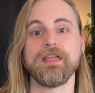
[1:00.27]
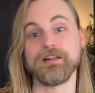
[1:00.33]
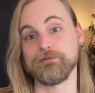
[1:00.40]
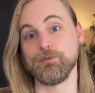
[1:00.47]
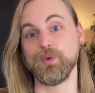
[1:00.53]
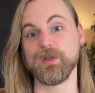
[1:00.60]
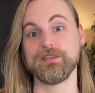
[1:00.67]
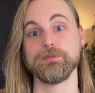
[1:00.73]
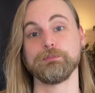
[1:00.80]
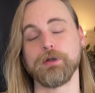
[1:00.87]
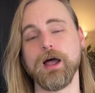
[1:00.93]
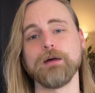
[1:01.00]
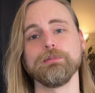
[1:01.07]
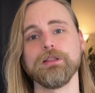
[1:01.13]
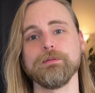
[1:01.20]
that avoids
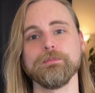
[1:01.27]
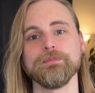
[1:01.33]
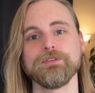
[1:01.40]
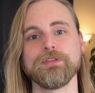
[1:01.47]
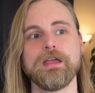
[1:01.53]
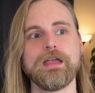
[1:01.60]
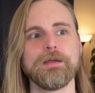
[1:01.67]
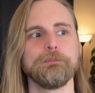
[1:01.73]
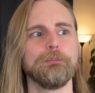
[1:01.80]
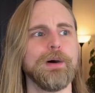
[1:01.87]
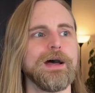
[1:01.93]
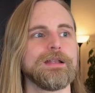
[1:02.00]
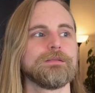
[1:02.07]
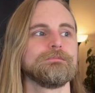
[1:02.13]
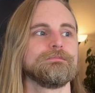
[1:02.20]
problems,
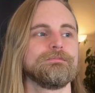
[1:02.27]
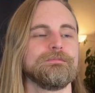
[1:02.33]
but